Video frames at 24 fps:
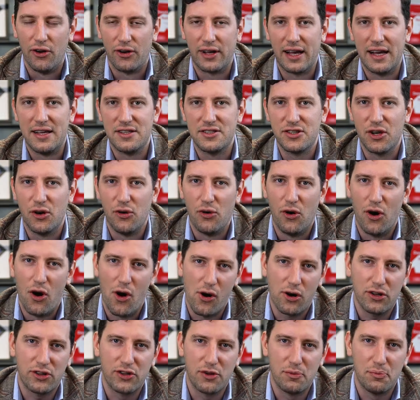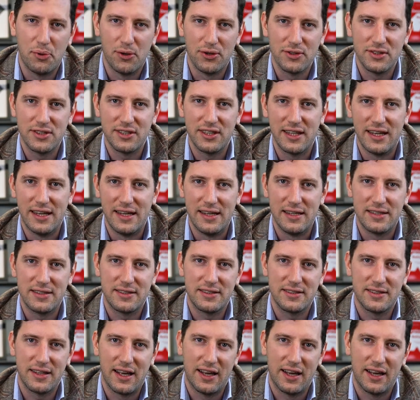Okay, so Octopus is